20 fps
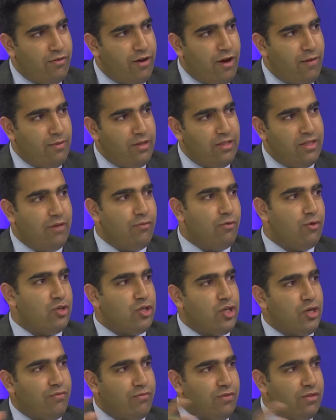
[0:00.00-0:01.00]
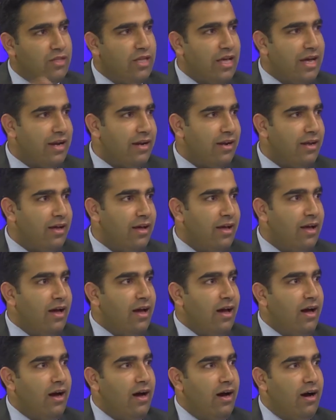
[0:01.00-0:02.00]
family, they would shift their
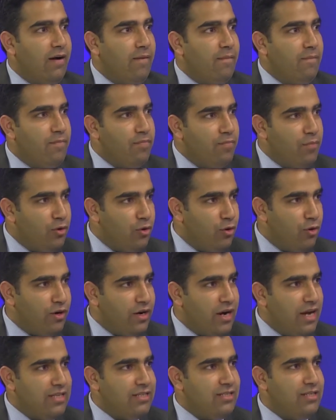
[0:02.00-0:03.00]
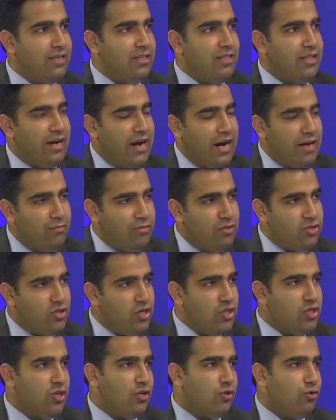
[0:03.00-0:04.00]
bureaucracy, their
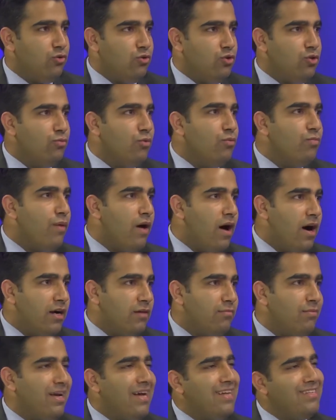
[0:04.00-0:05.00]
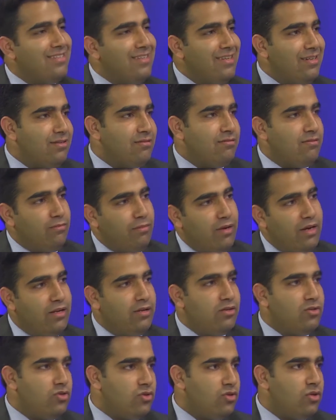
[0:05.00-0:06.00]
administration to the Jammu part, because it
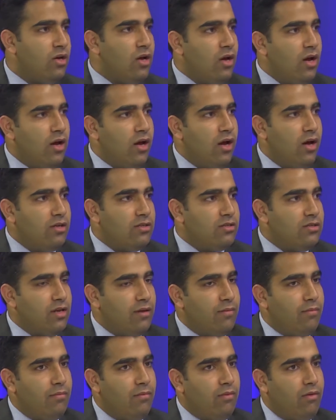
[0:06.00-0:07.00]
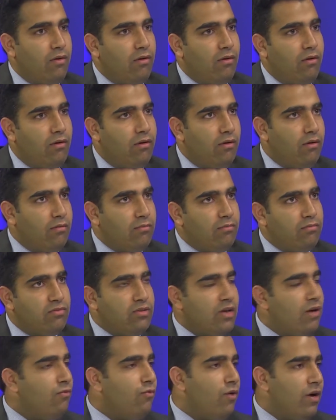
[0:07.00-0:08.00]
remains
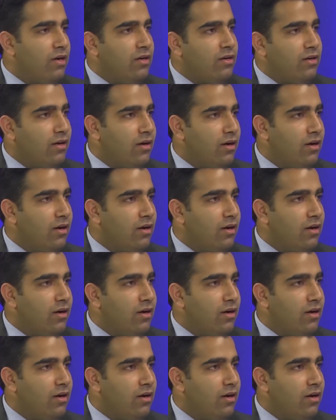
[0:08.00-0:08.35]
somewhat